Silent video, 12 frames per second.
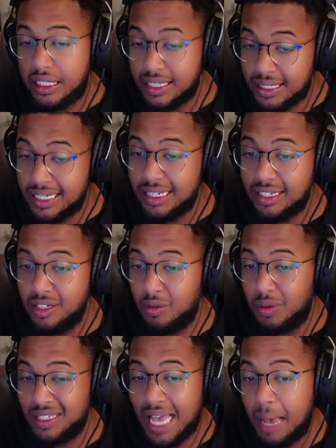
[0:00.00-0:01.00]
sees
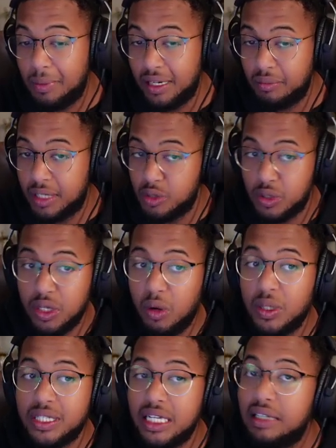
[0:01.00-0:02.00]
what's happening, because we
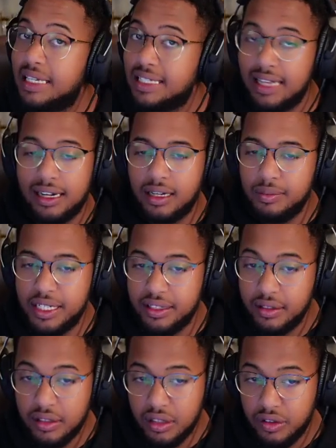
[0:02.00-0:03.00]
know a sell has not come
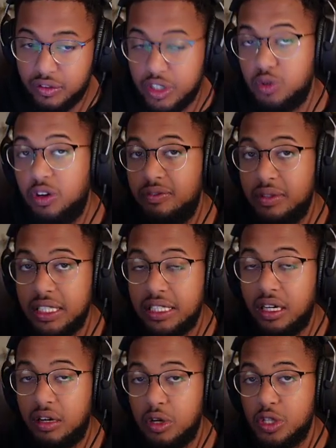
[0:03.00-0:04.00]
in for twelve
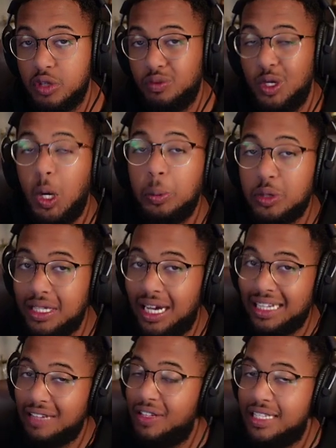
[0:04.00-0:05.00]
million dollars, and we hope to
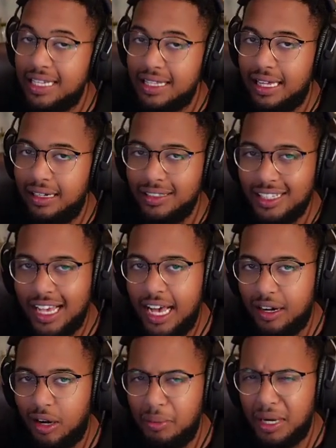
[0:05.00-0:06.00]
not even see that
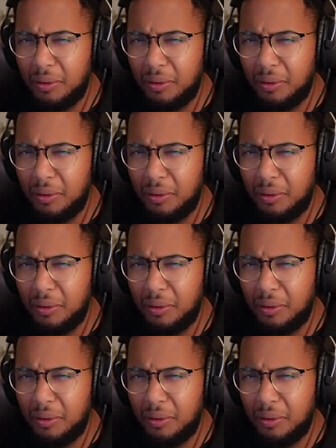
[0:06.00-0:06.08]
at all.